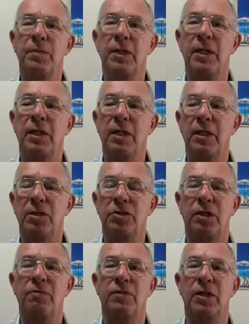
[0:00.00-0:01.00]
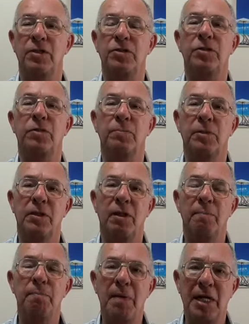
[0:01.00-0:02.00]
the Chief Constable
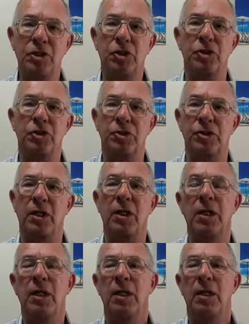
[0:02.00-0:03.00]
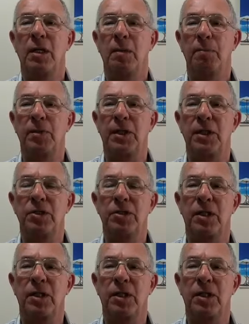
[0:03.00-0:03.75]
of Manchester Police.